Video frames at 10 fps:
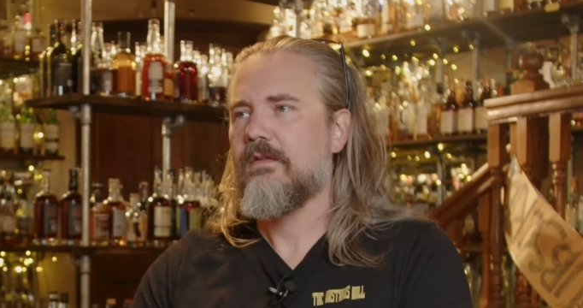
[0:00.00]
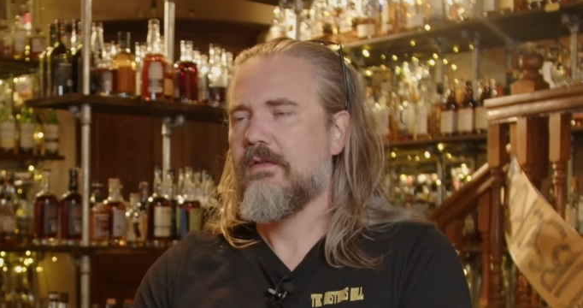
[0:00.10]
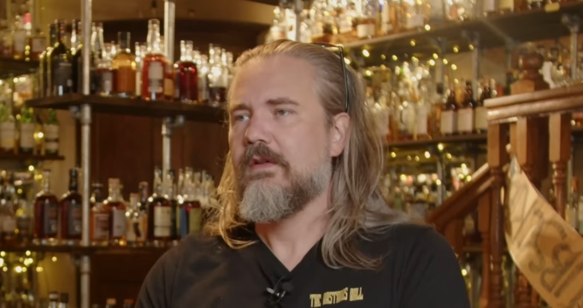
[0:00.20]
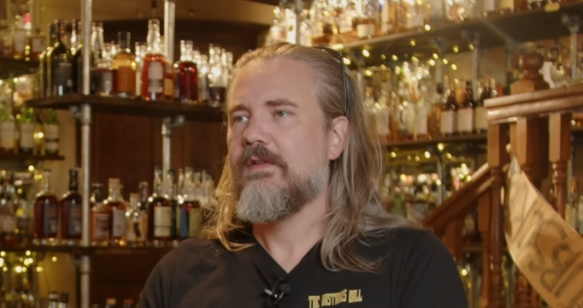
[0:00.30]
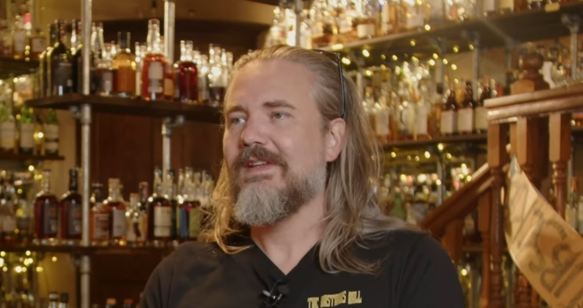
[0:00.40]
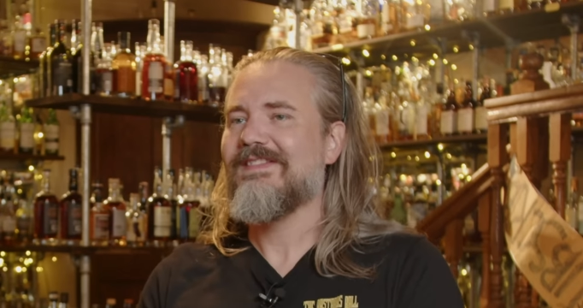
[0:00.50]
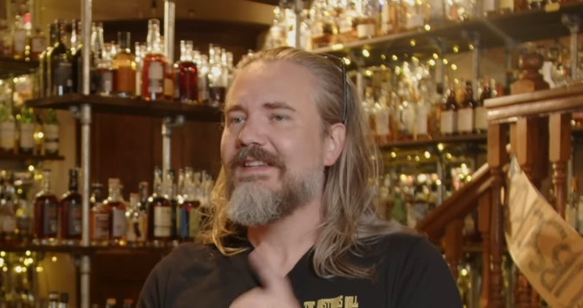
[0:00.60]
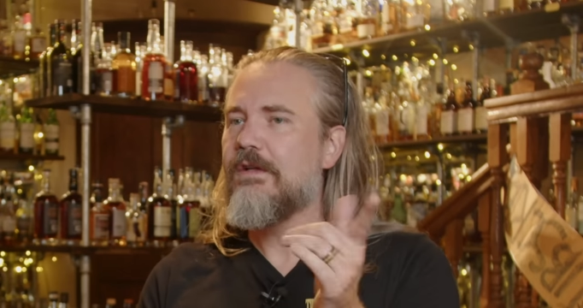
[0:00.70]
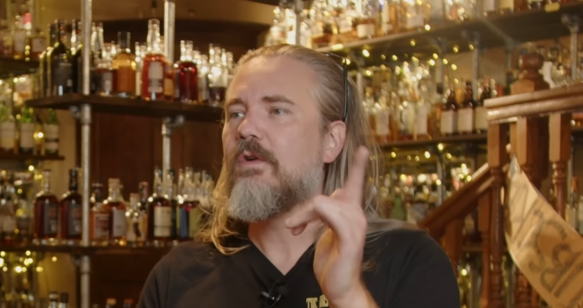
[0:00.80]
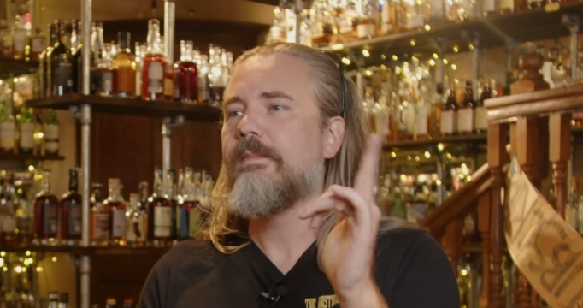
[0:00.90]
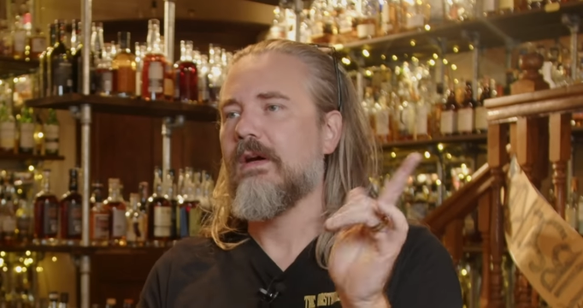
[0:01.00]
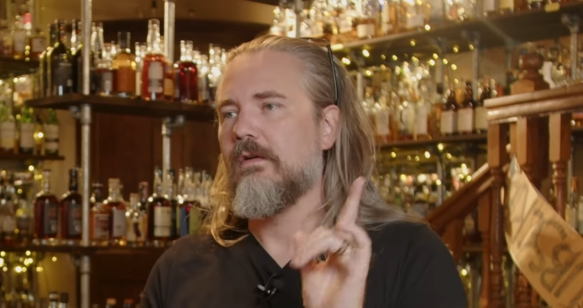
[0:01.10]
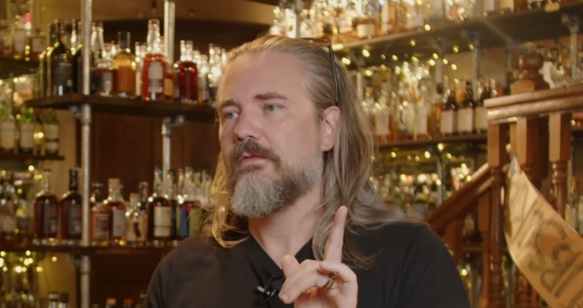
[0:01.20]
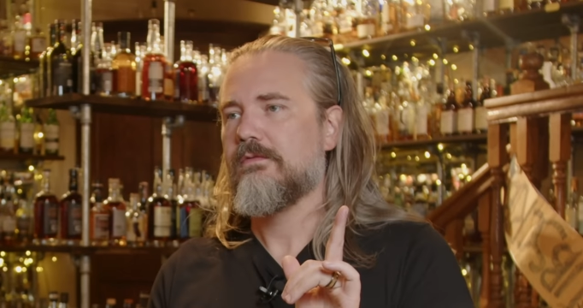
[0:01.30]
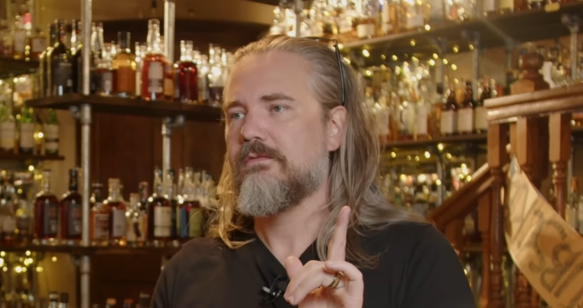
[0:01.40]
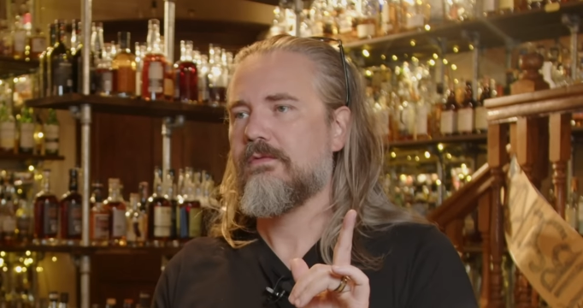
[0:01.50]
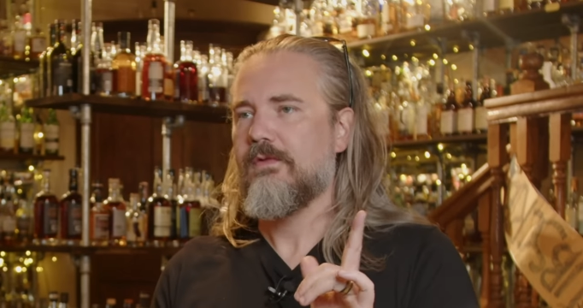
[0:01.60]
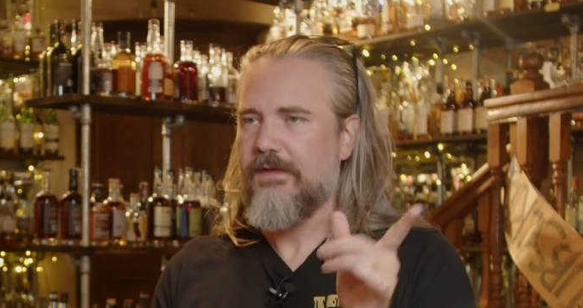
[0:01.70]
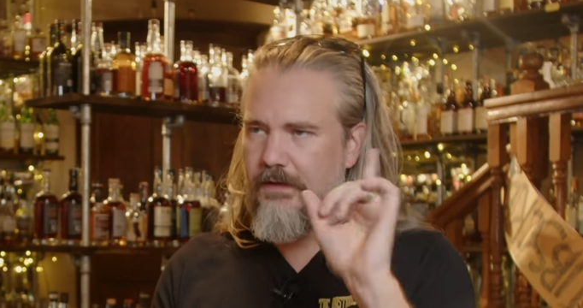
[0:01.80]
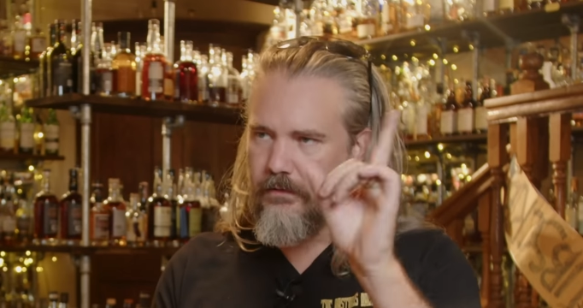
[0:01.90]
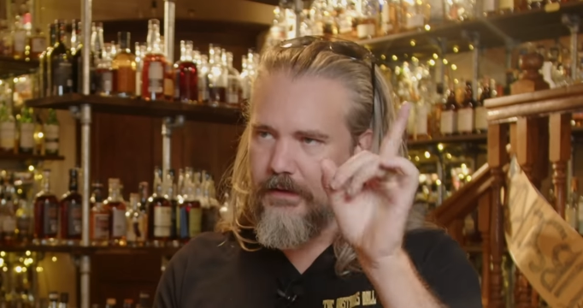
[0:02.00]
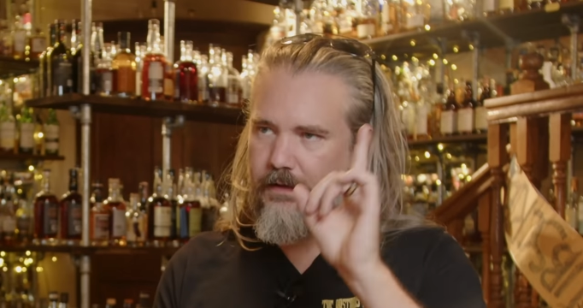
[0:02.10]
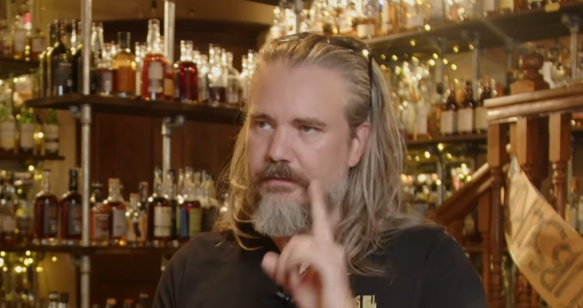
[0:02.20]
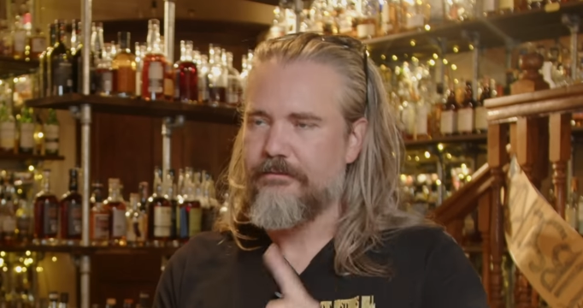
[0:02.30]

from a, a single barrel. Yeah, single barrel.